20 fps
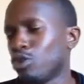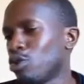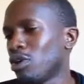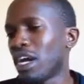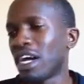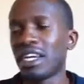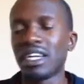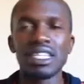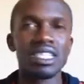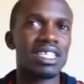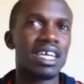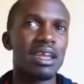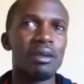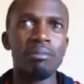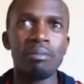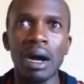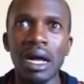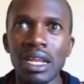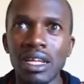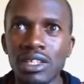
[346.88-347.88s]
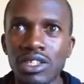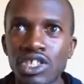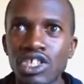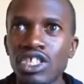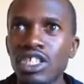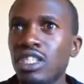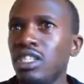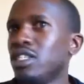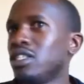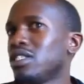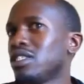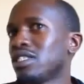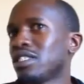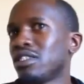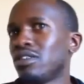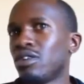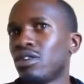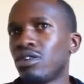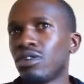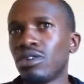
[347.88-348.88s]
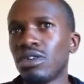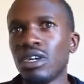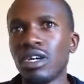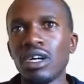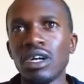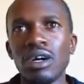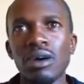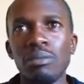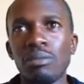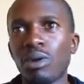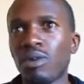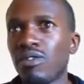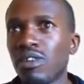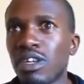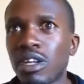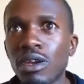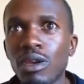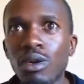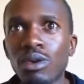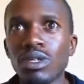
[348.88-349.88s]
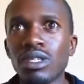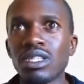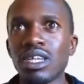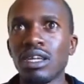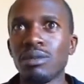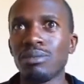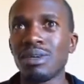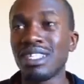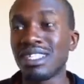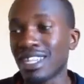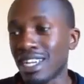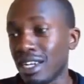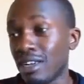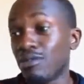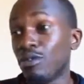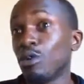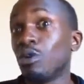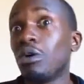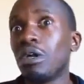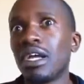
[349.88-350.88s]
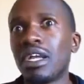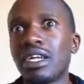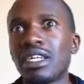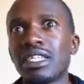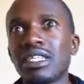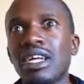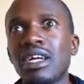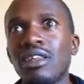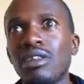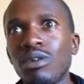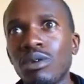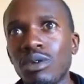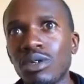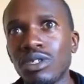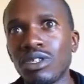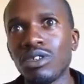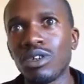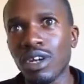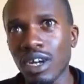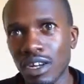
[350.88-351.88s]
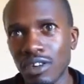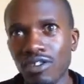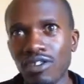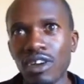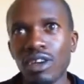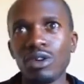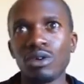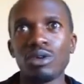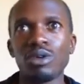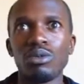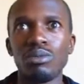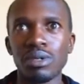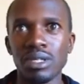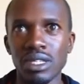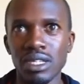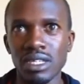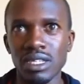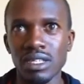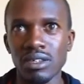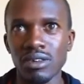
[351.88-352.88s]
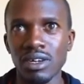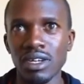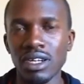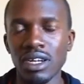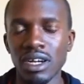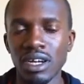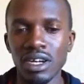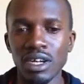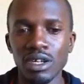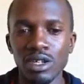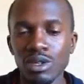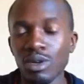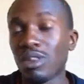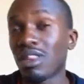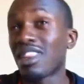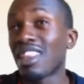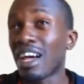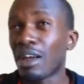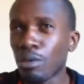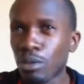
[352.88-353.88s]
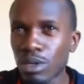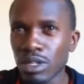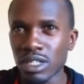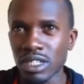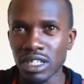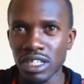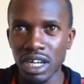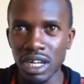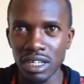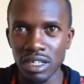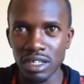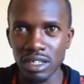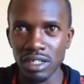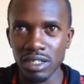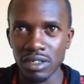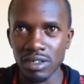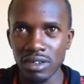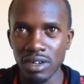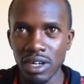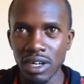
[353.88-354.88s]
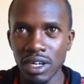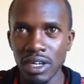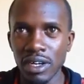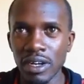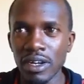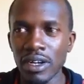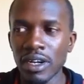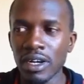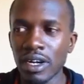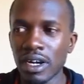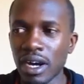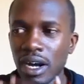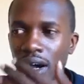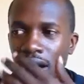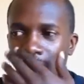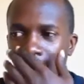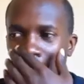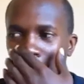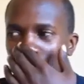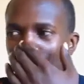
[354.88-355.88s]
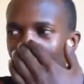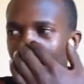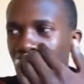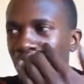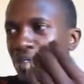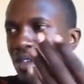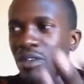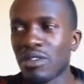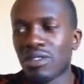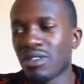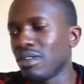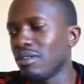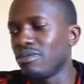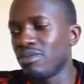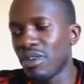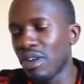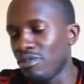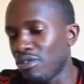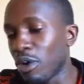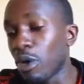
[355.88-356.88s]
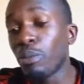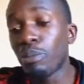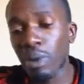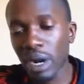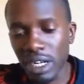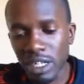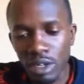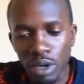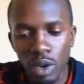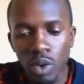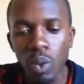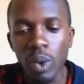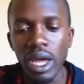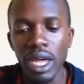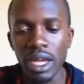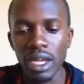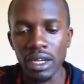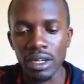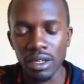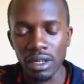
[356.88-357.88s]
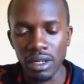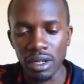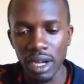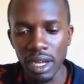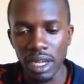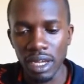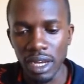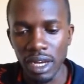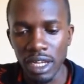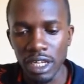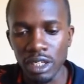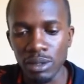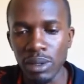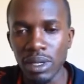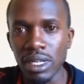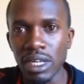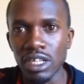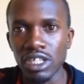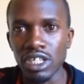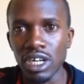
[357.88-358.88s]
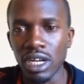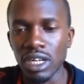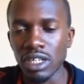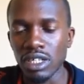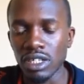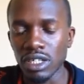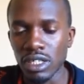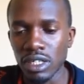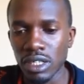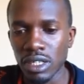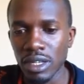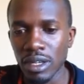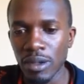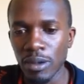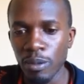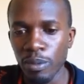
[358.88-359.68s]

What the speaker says: You don't understand balance sheets, you know, profit and loss statements, and if you don't understand those, you can't run a good business, right? So that was a challenge, right? A very practical way I can explain that challenge is,